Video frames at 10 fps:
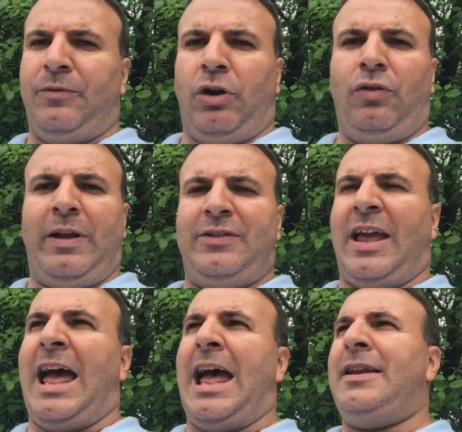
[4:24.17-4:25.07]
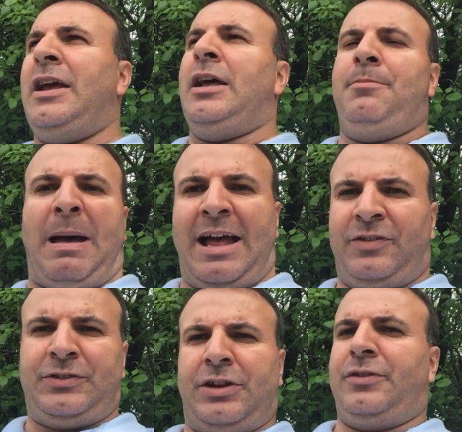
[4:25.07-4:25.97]
We always had
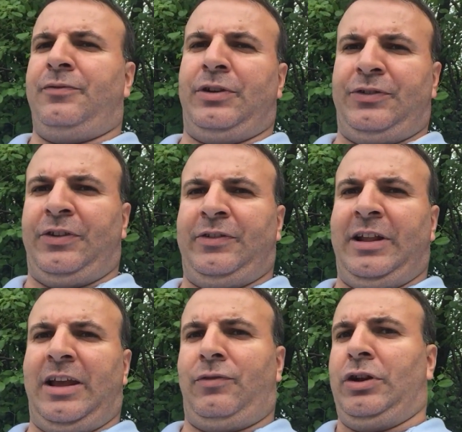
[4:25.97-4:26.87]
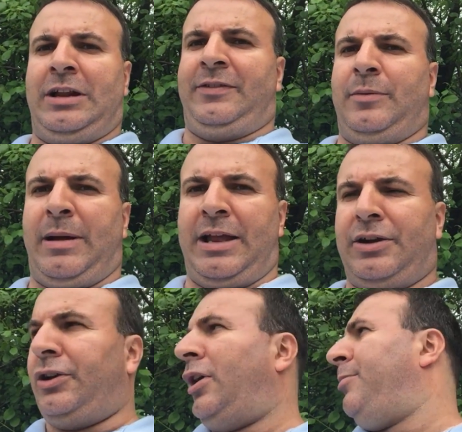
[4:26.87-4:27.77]
master versus slave. That's a
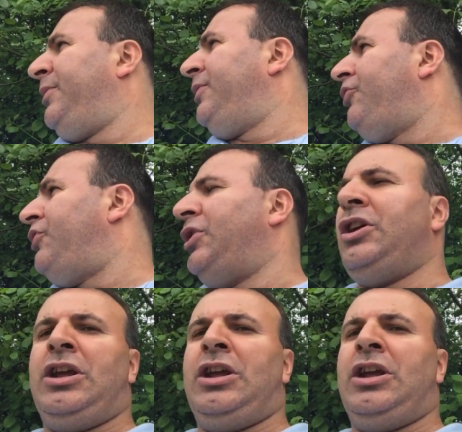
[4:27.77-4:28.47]
binary opposition.